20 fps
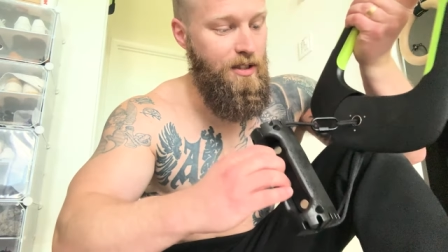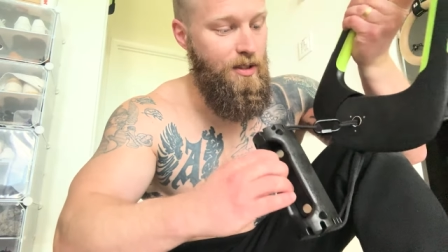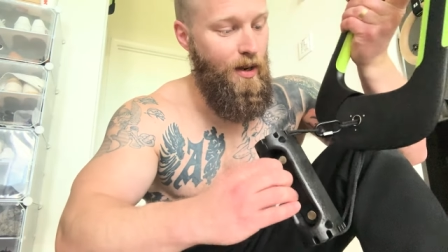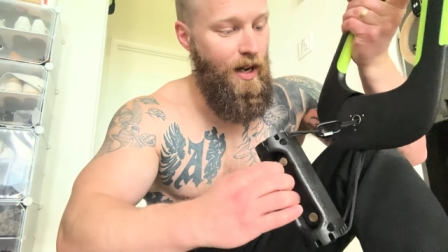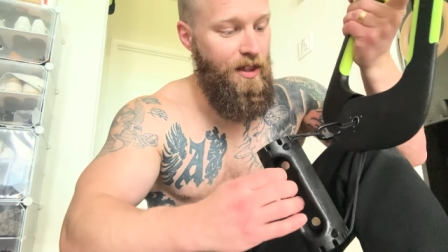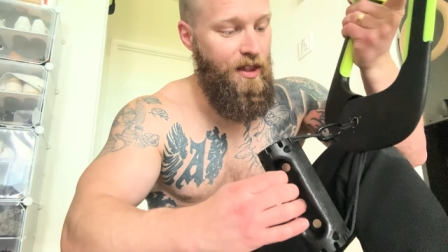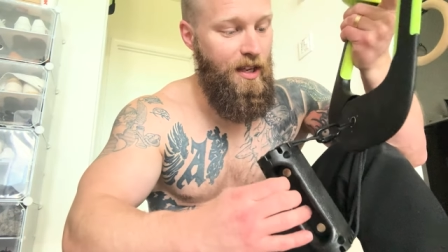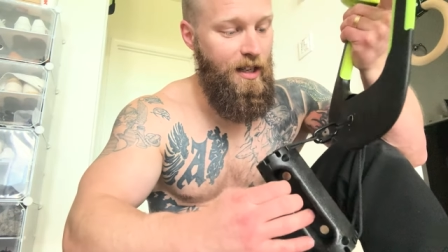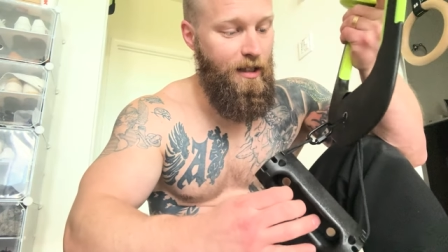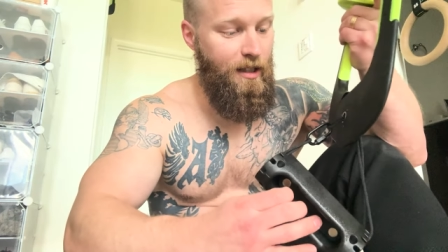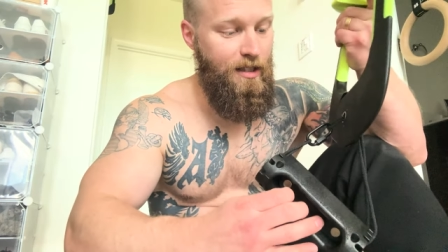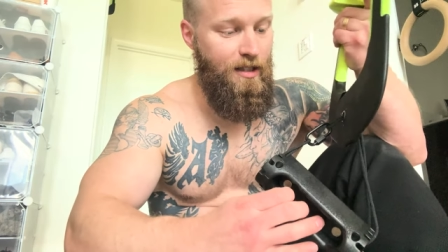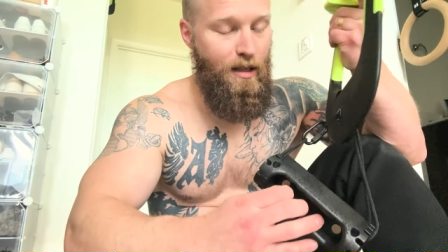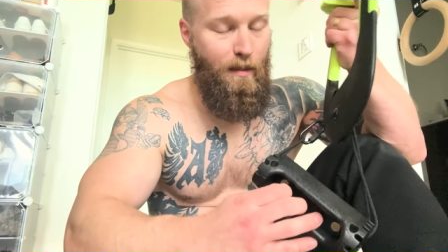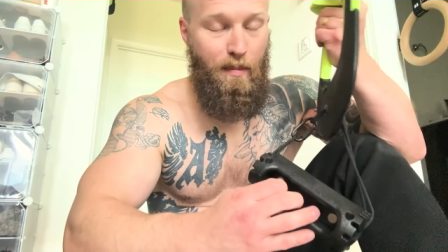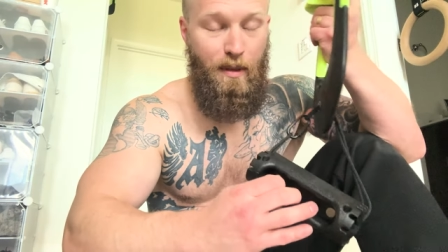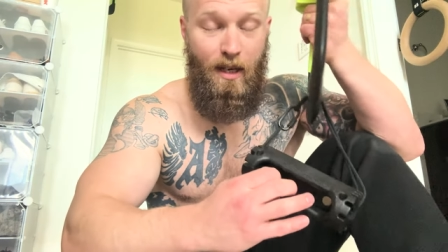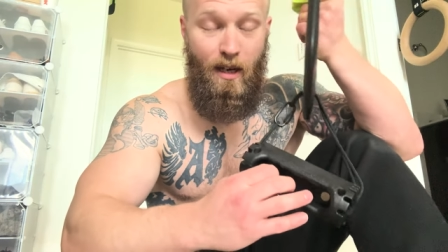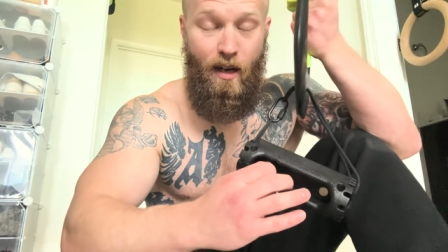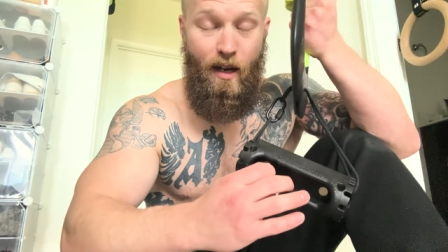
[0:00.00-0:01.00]
So I think this
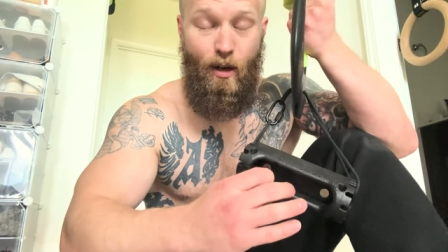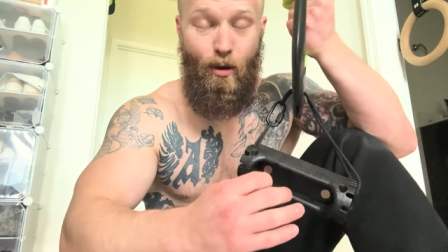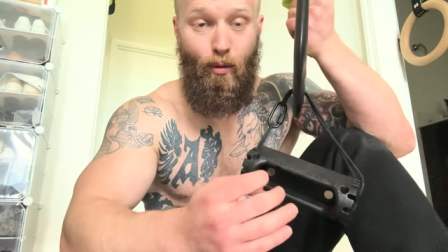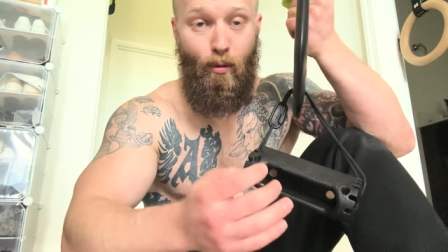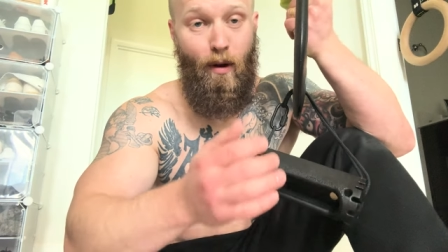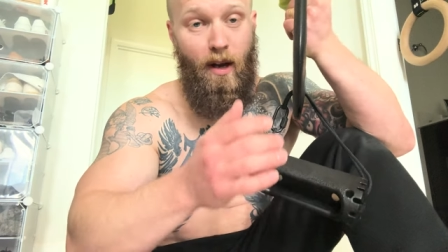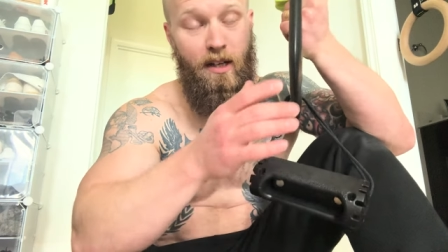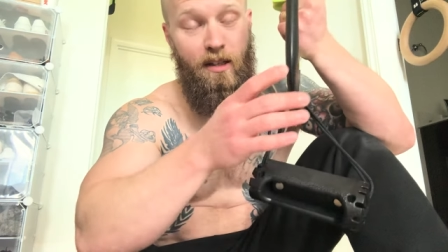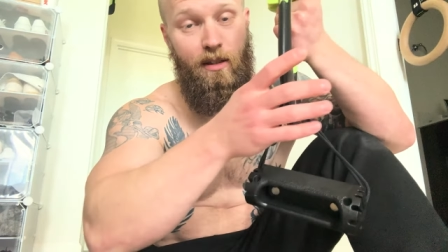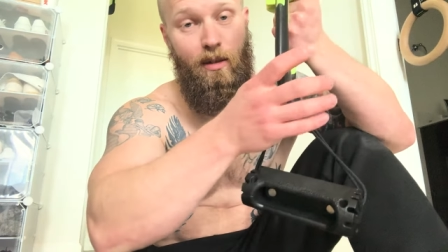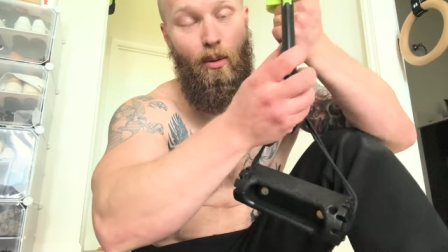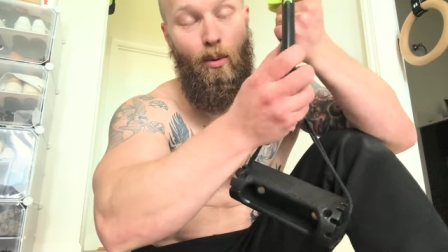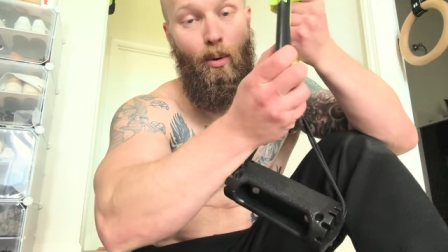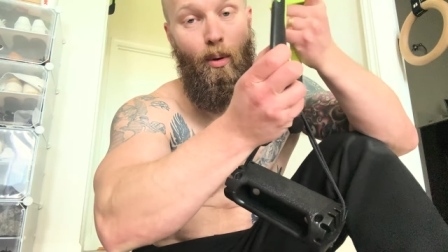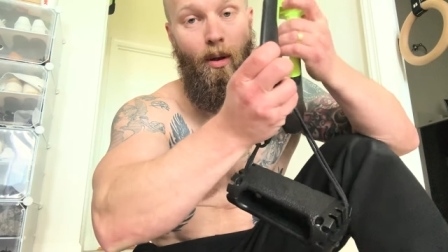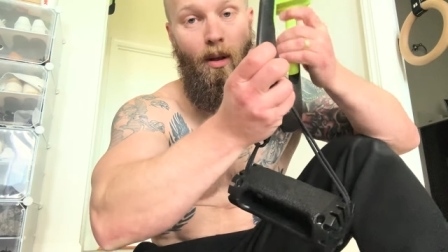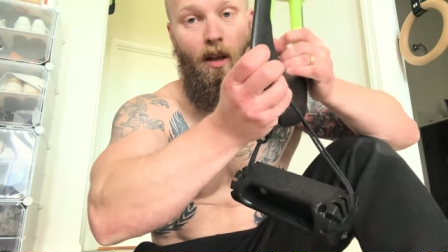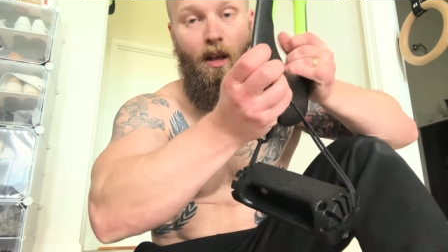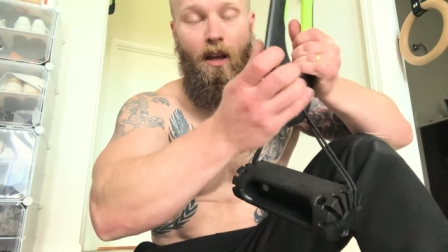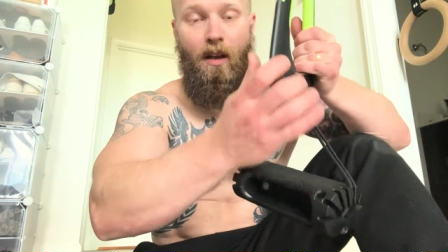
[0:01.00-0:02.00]
could be a great
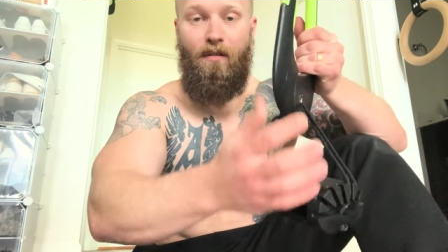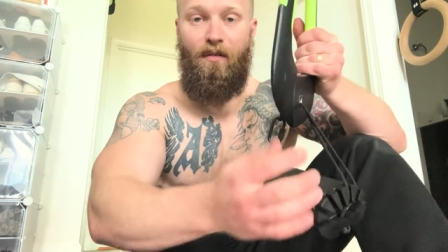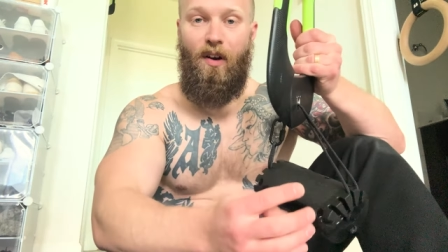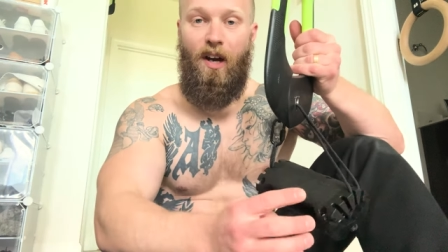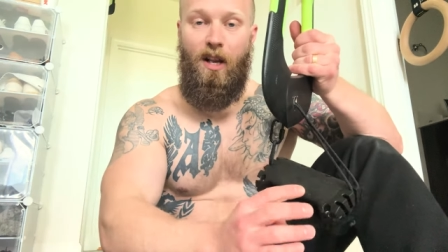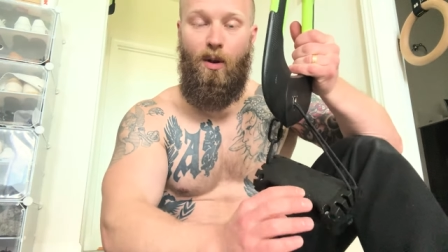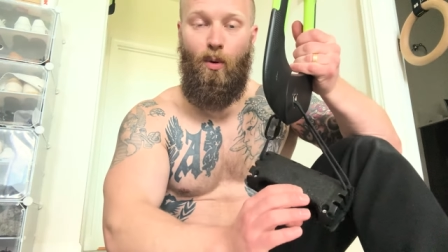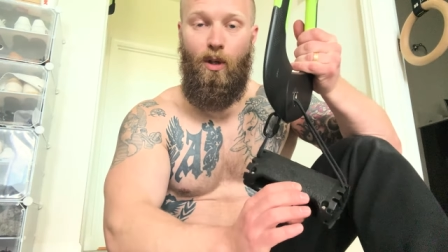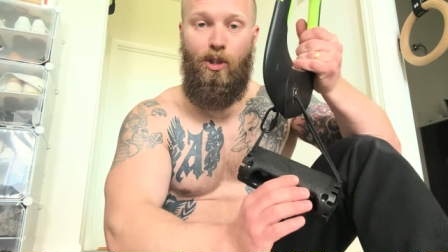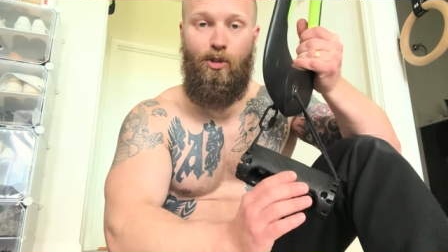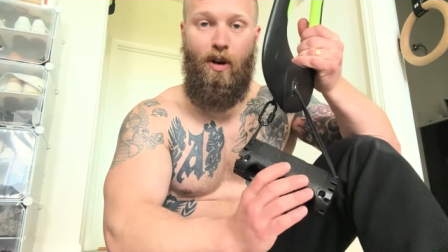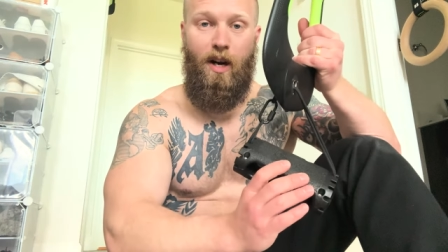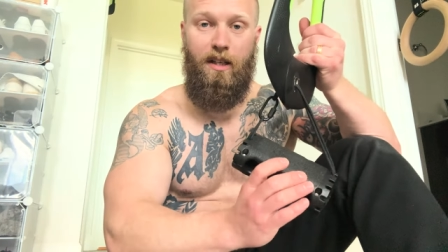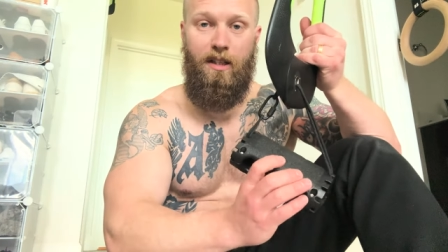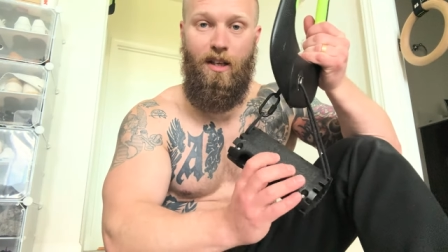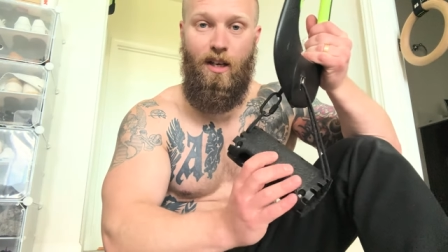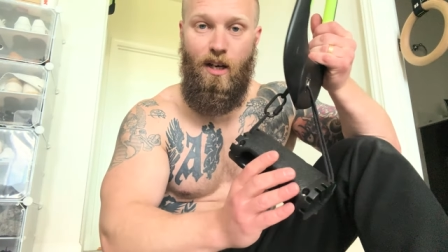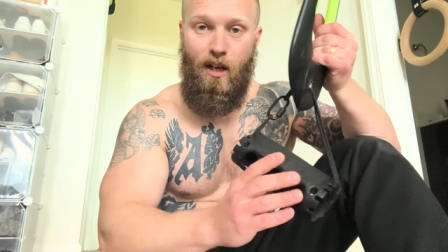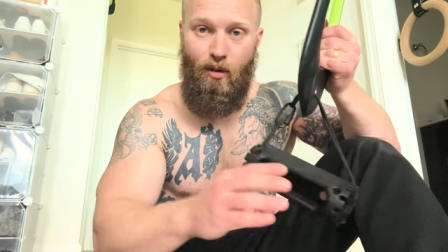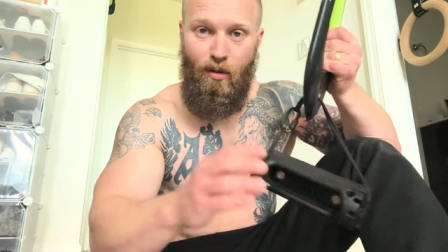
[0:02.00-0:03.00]
tool for anyone trying
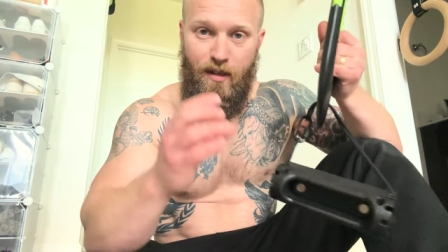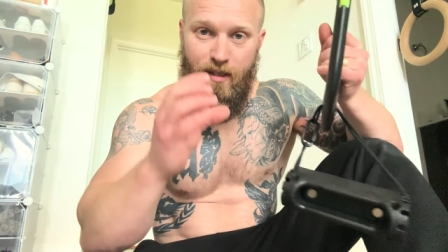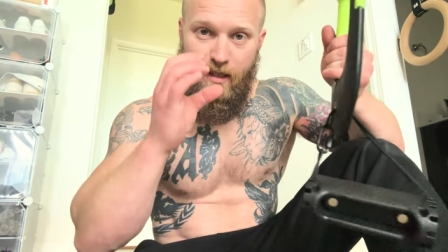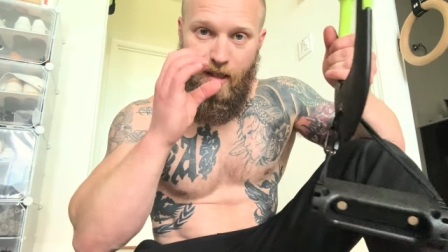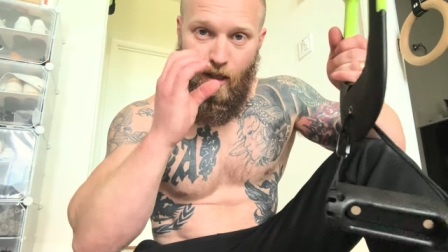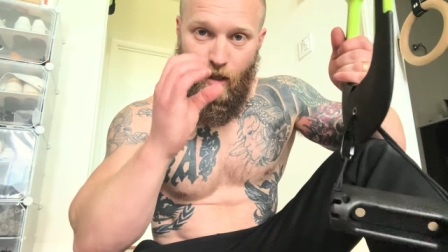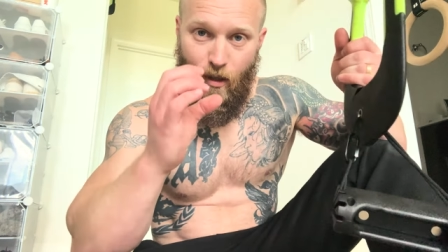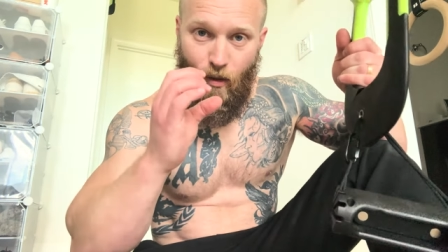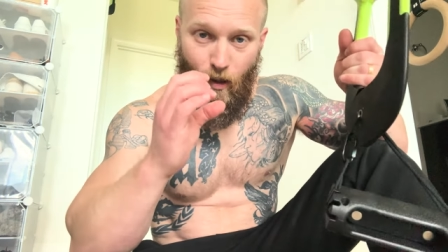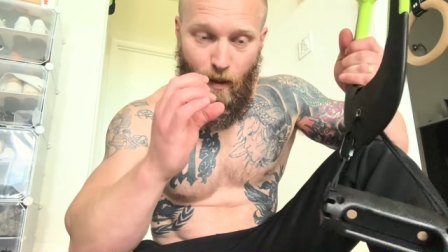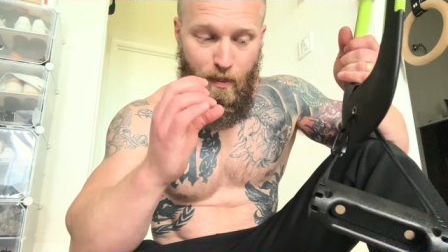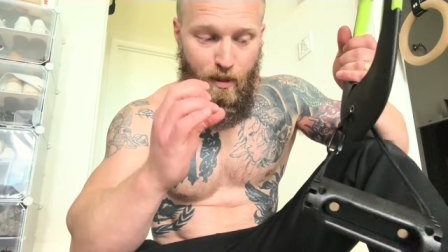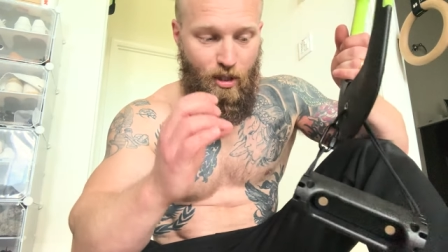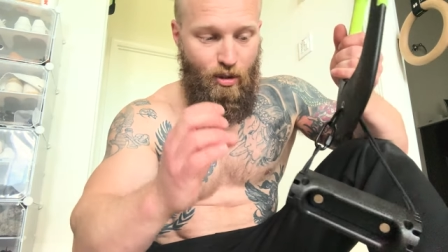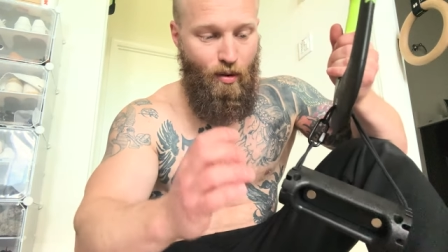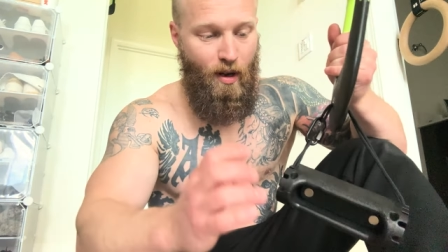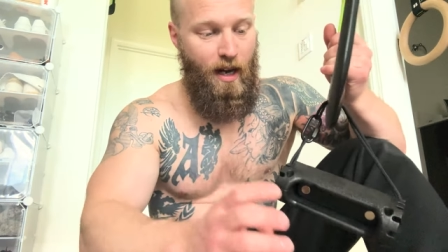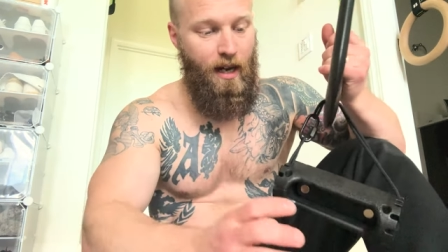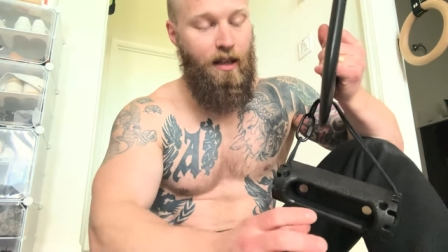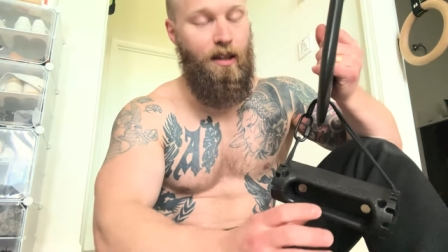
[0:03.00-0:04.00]
to increase their grip
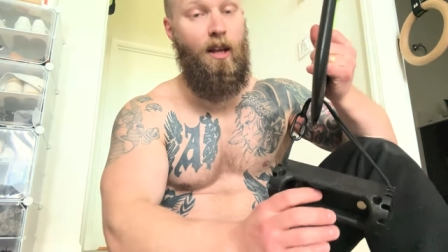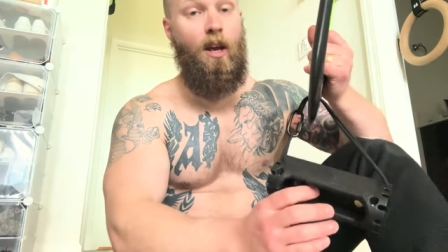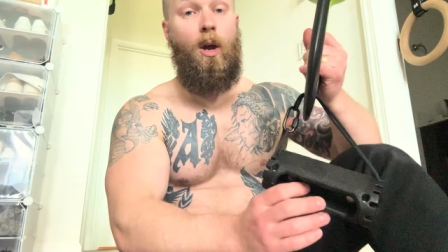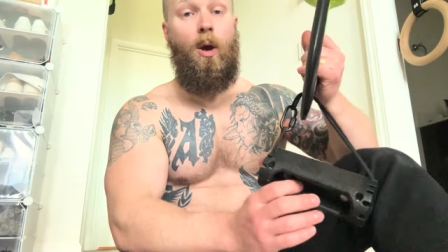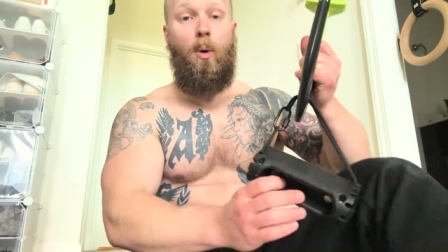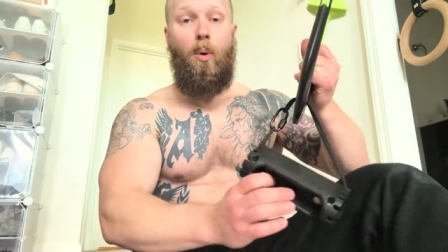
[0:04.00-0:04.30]
strength